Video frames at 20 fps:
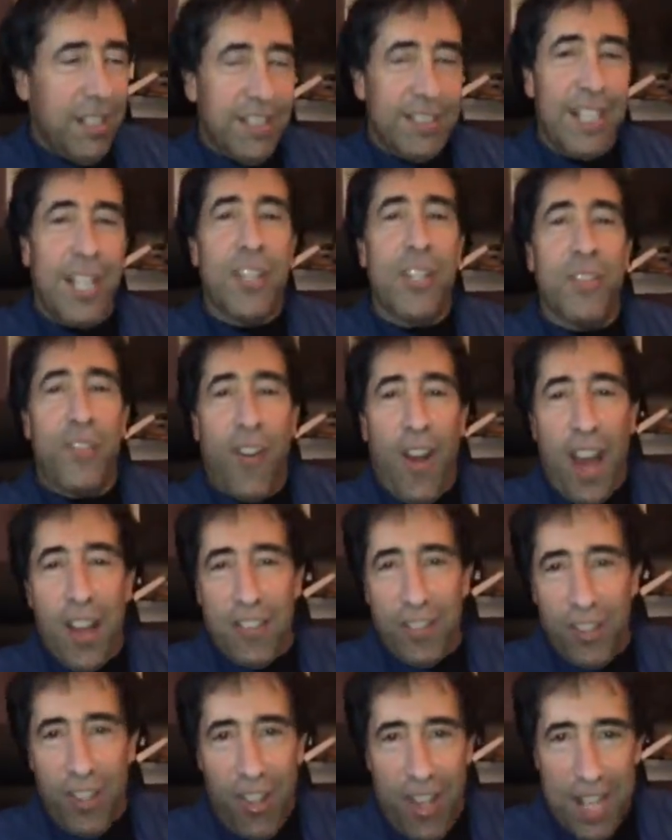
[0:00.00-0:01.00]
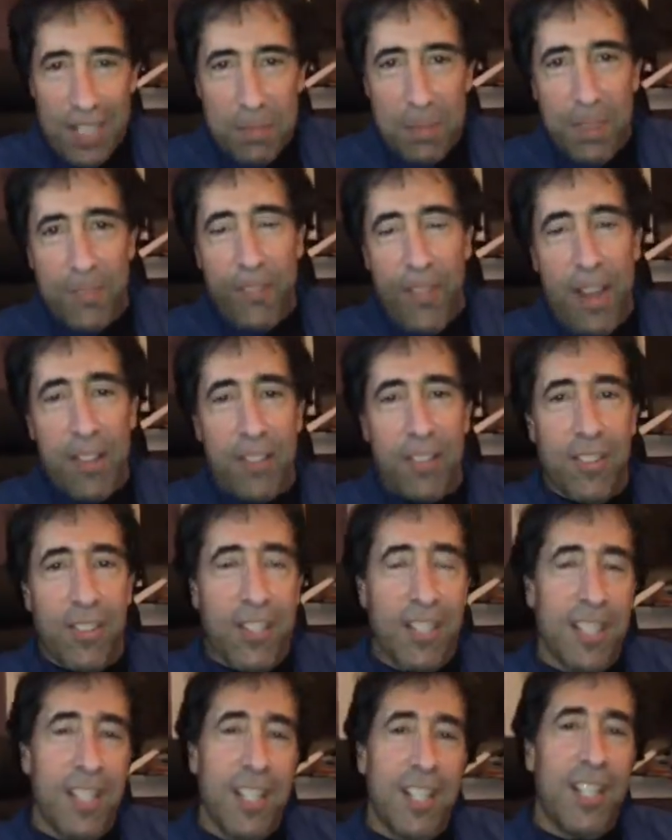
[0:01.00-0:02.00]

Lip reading: Is that your father-in-law? Asked me the father-in-law.